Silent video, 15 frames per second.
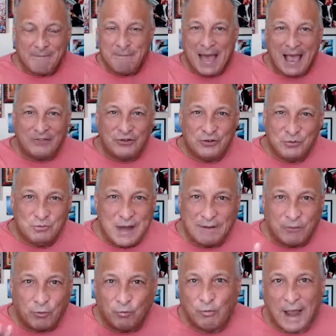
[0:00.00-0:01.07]
Imagine you
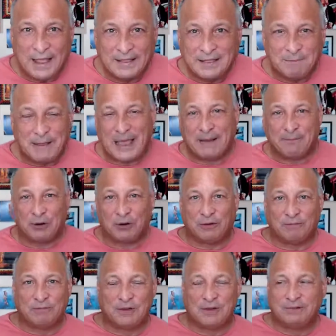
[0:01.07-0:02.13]
never read the
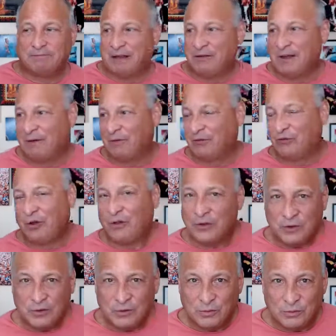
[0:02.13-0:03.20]
paper, that you never
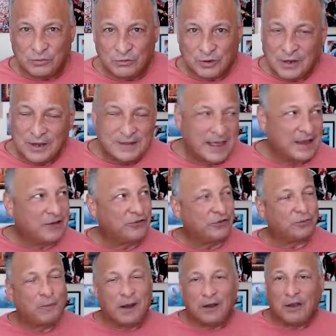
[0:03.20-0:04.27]
saw the news, that you
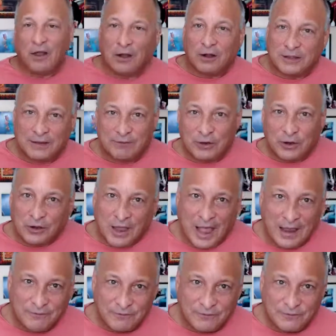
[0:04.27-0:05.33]
just went along living your
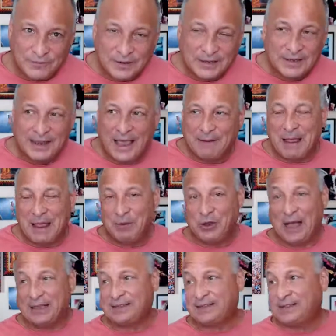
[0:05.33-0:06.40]
life. And maybe you
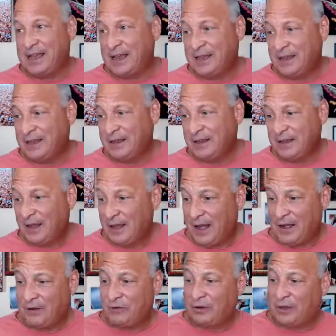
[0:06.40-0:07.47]
got sick, and then
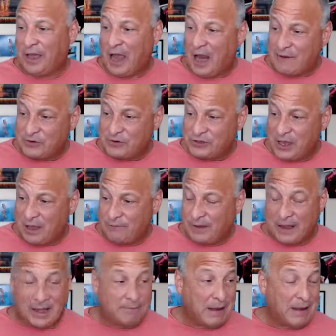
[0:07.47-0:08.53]
you took care of yourself, and
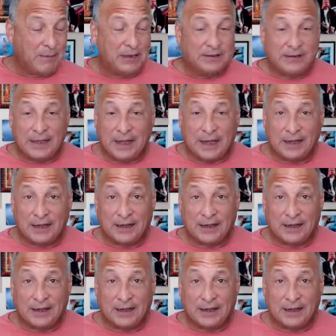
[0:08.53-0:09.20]
then maybe you didn't.